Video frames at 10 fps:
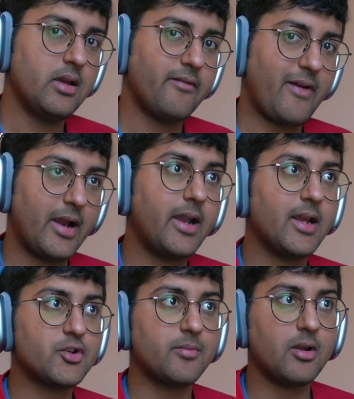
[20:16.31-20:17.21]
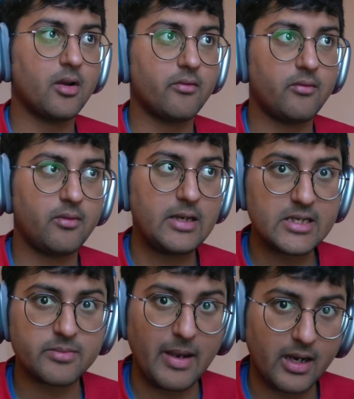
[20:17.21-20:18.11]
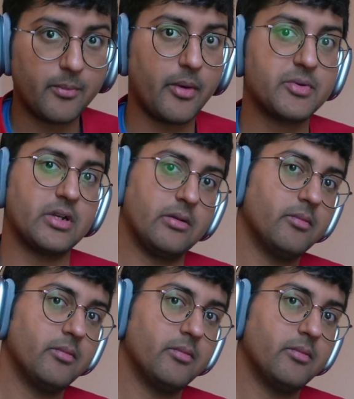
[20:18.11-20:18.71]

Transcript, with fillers: fang india should be your least backup option